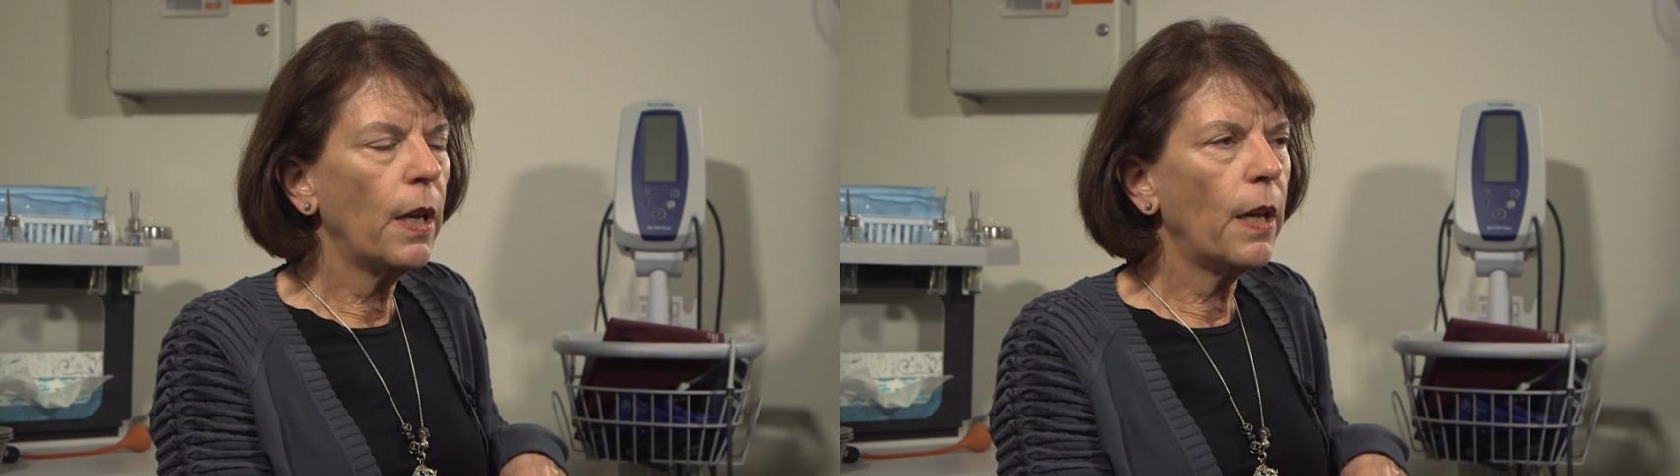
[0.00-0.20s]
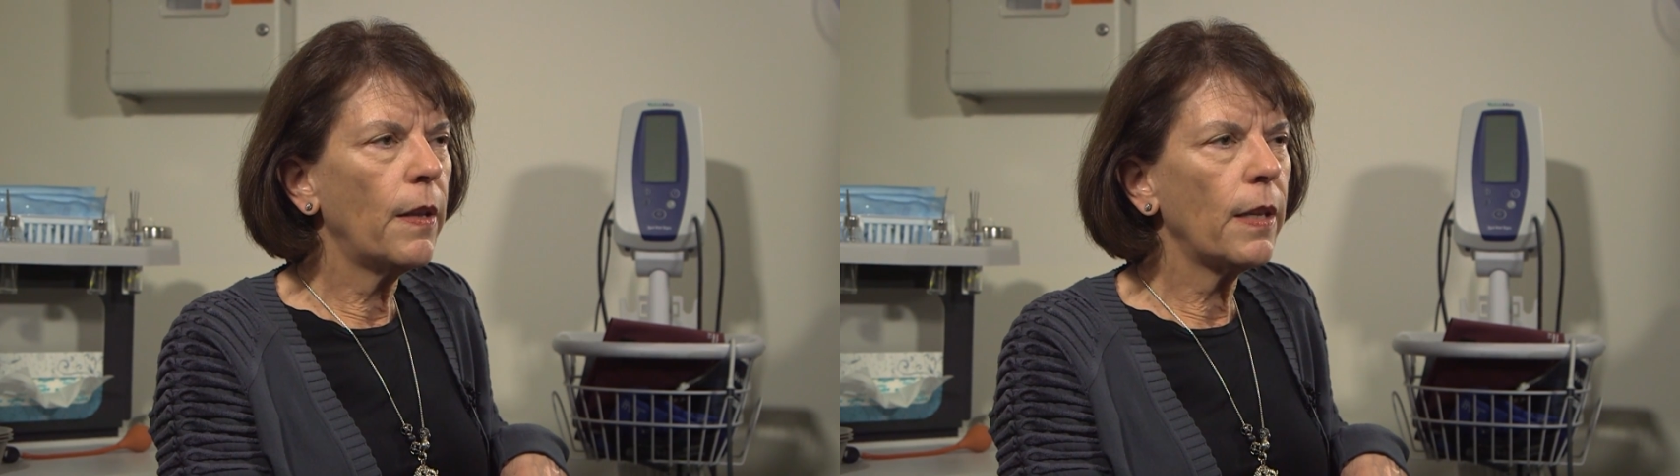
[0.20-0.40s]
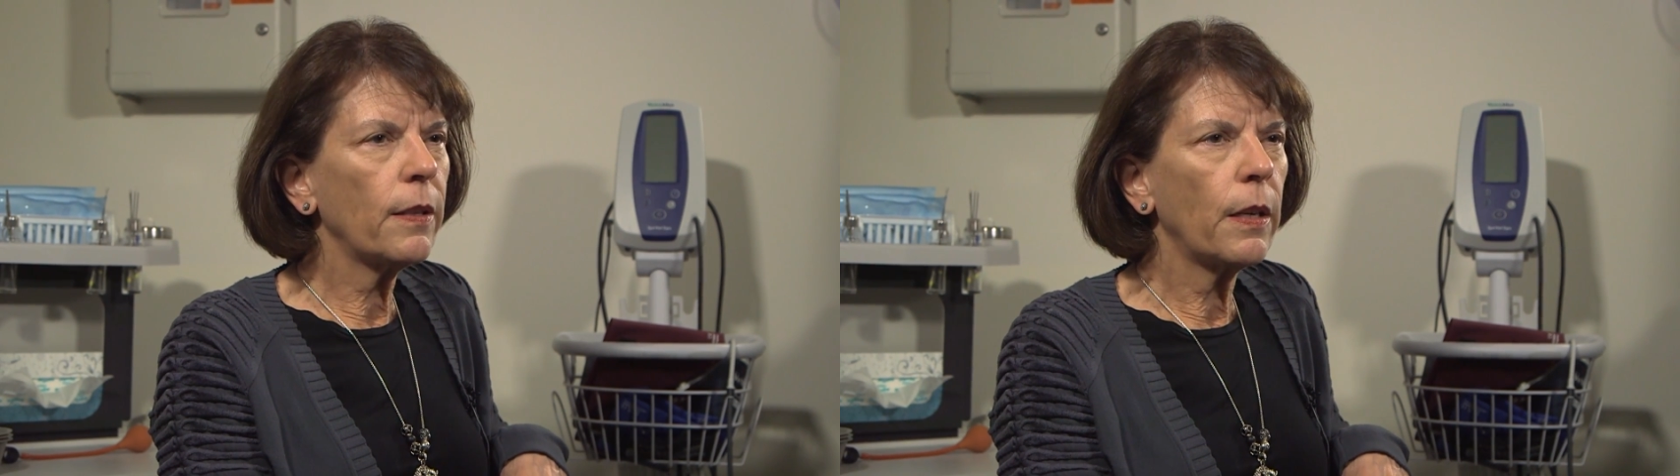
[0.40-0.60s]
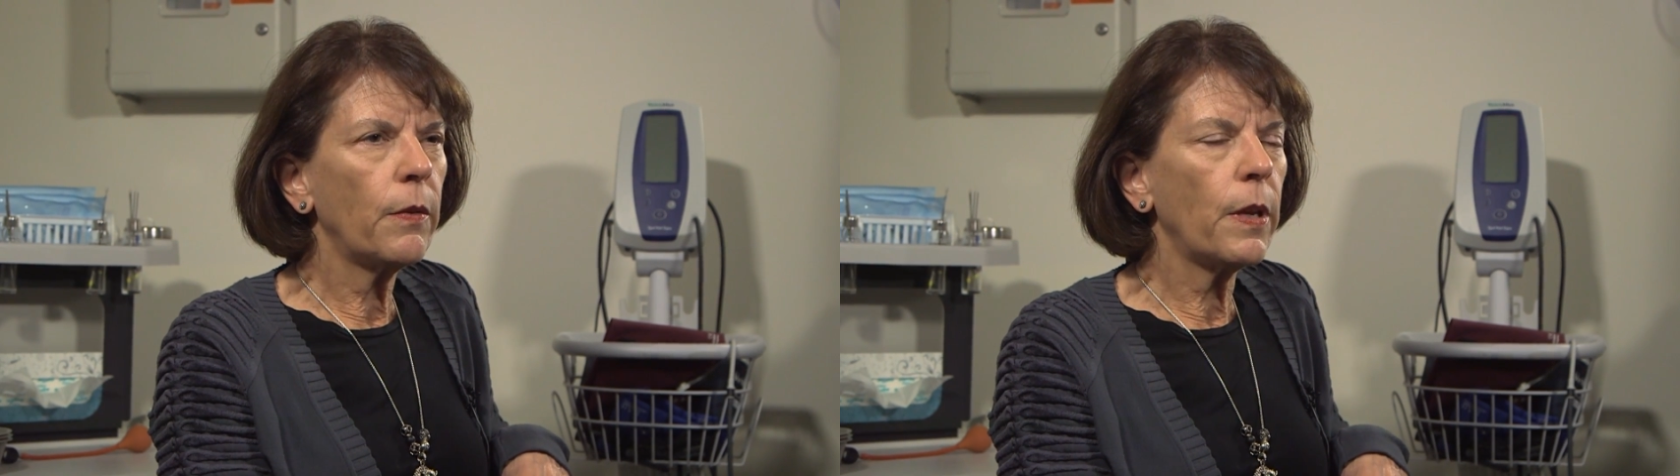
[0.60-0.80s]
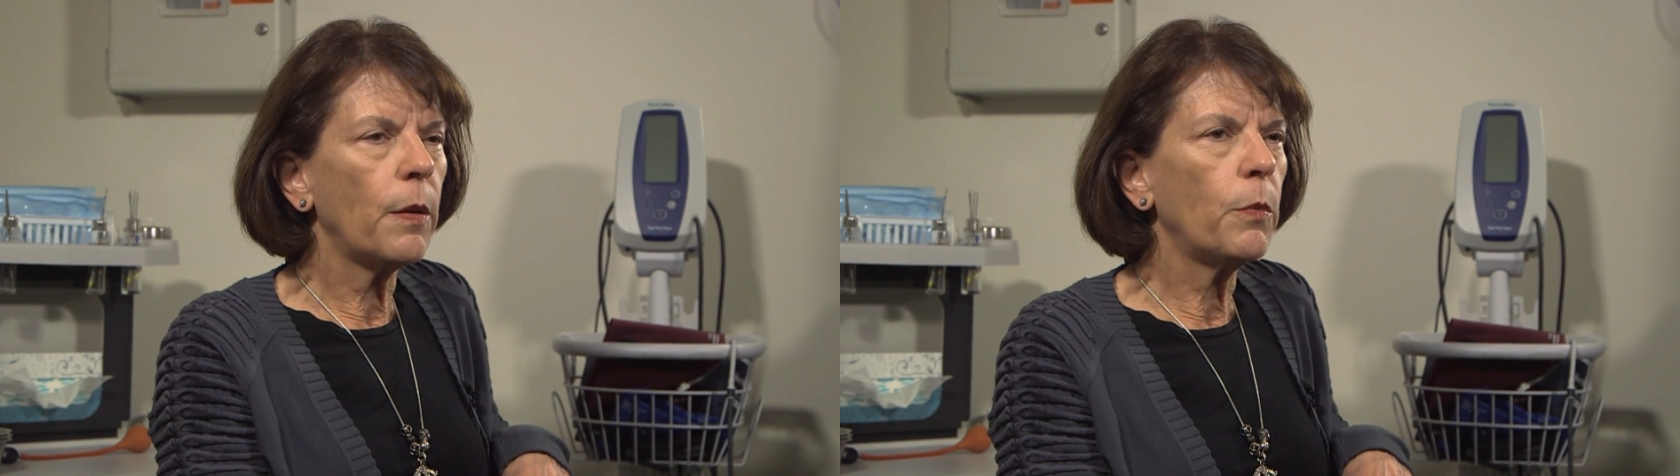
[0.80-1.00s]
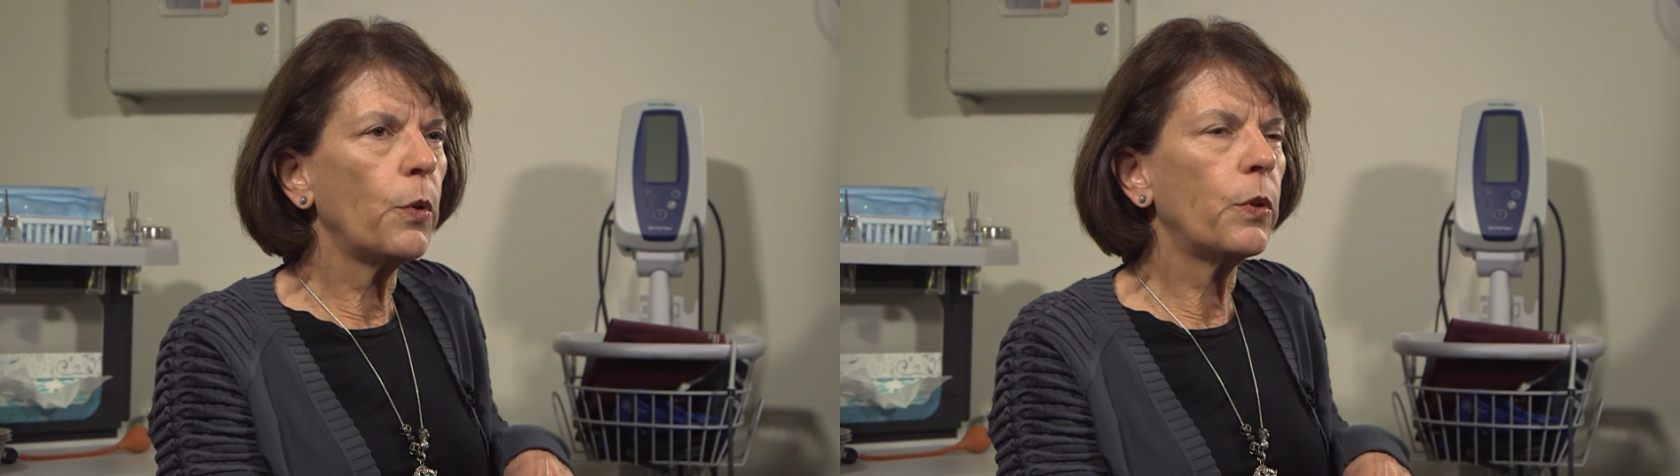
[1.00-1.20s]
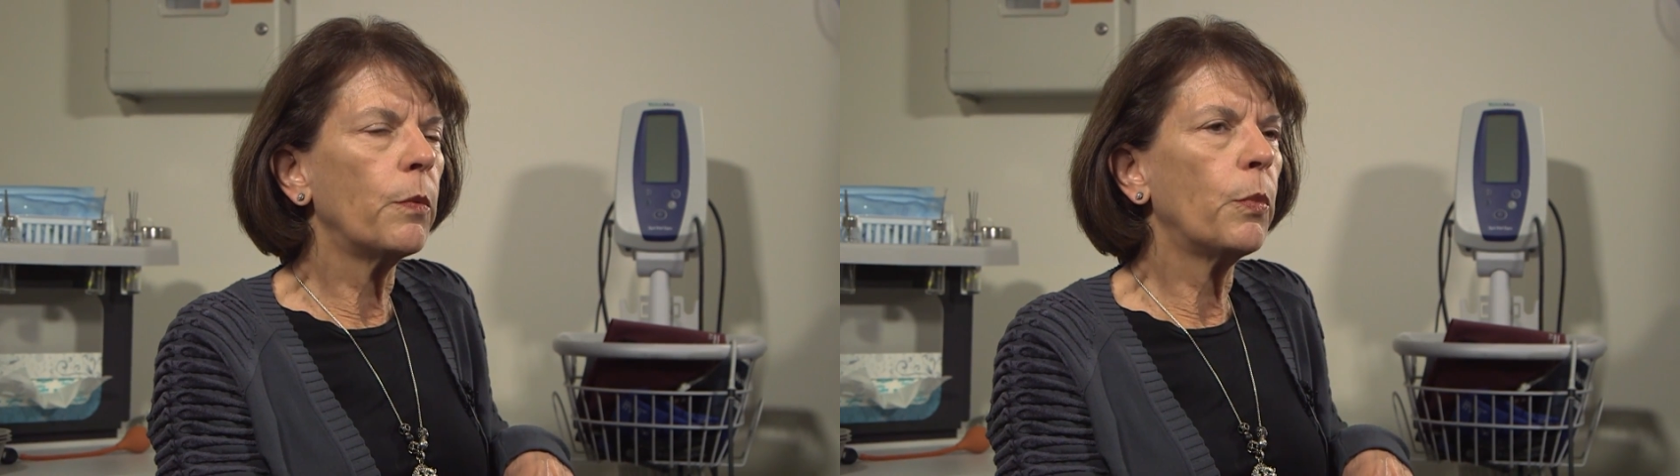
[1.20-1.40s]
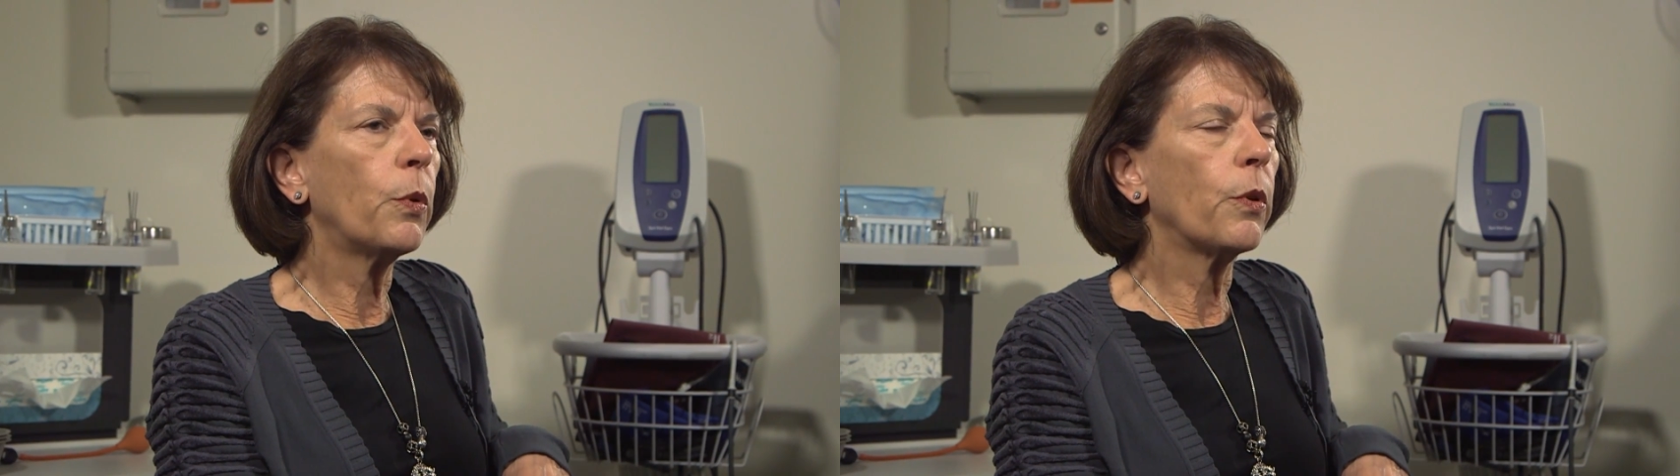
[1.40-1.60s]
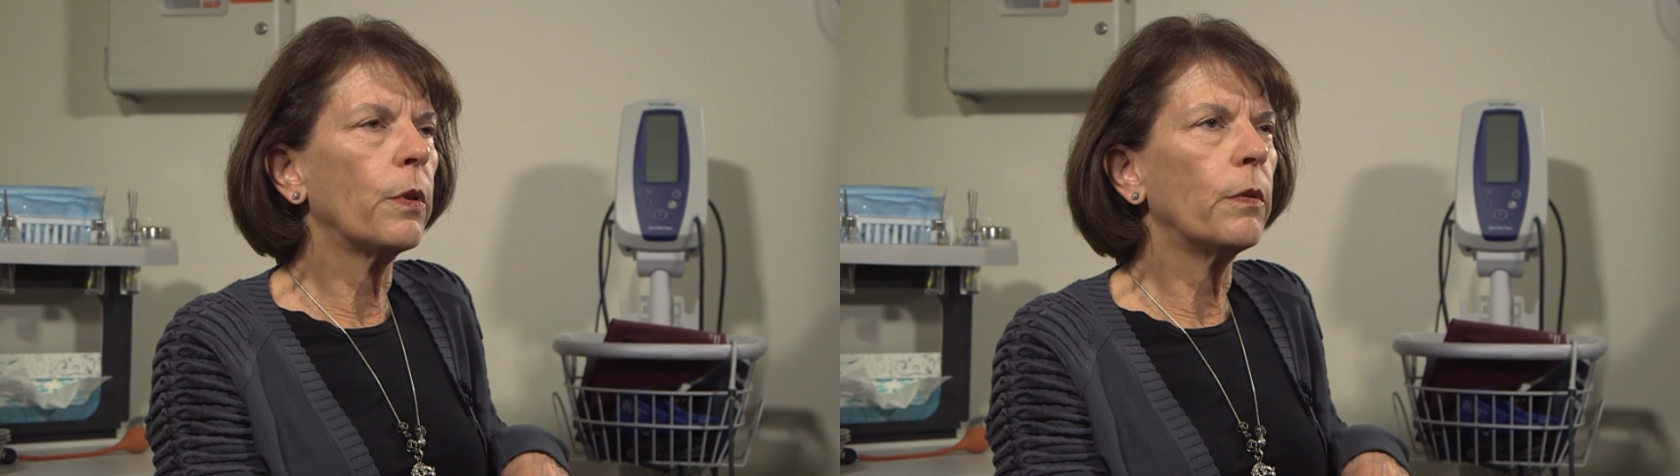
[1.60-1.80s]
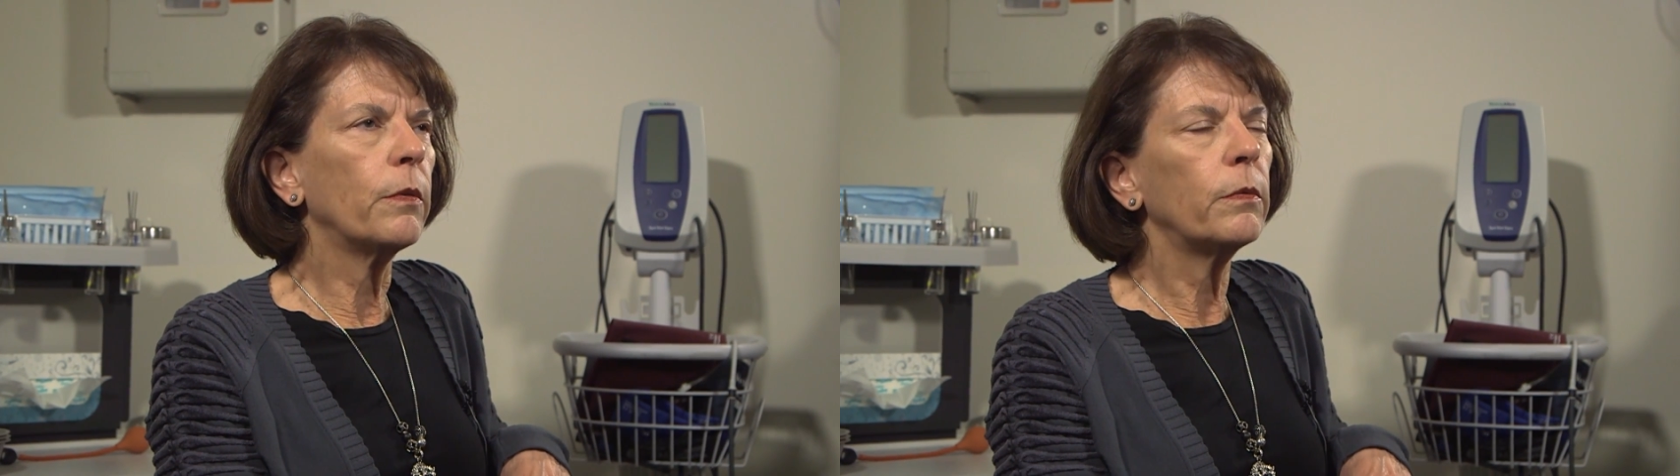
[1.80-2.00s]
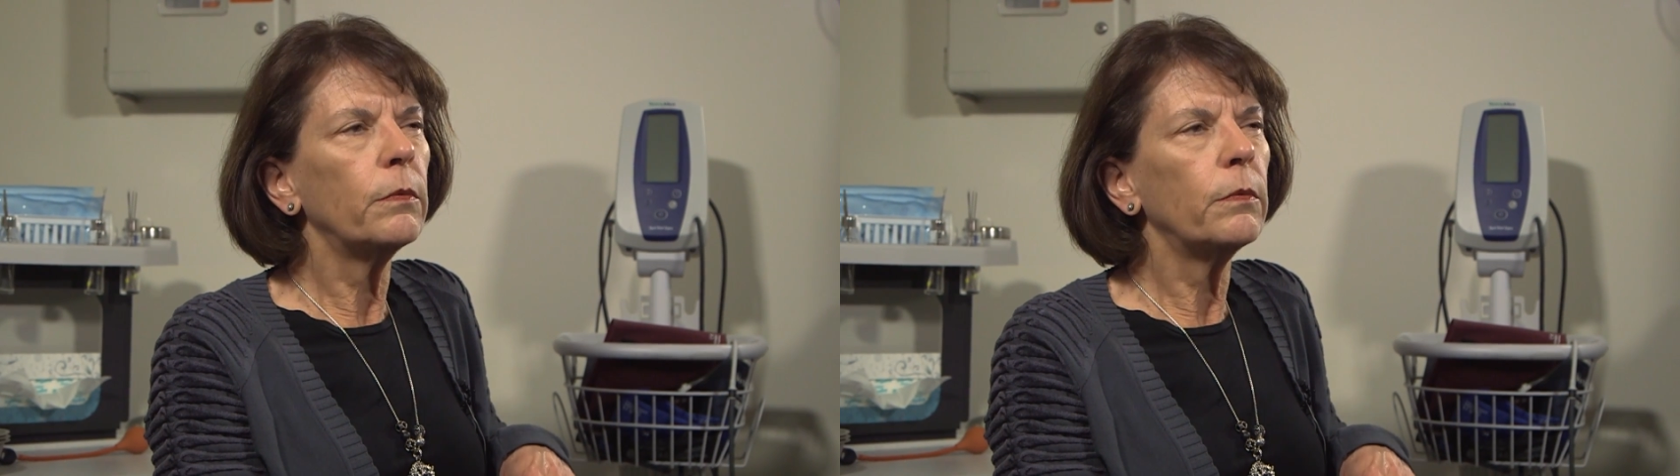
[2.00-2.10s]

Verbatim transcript: And that's kind of that most important